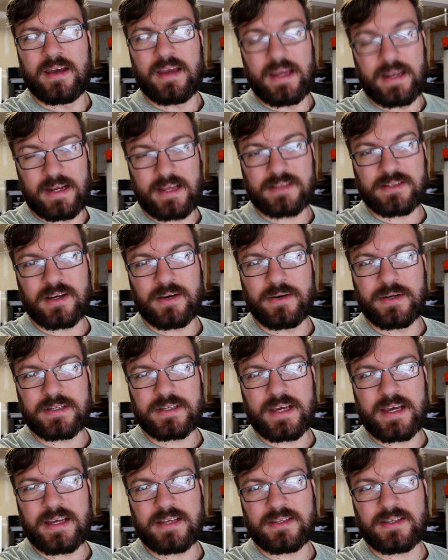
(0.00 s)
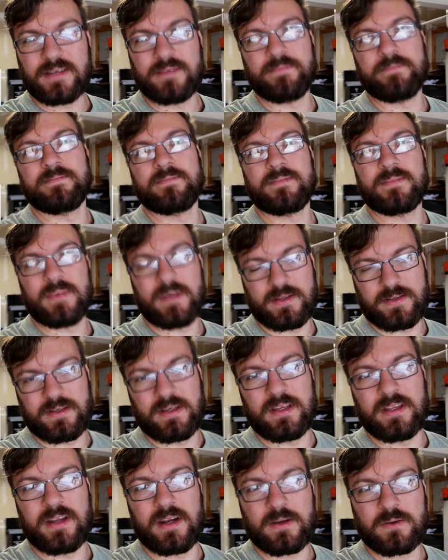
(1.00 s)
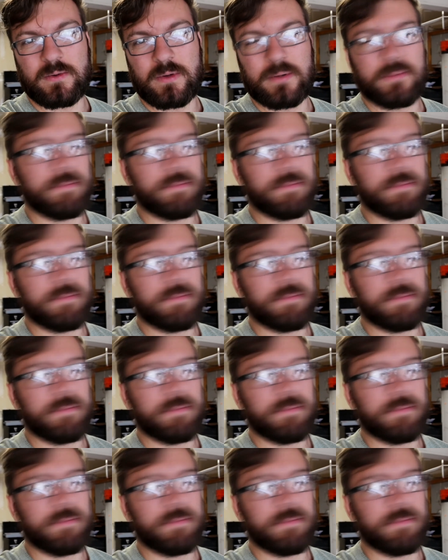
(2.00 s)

And as always, guys, I'll see you in the next one.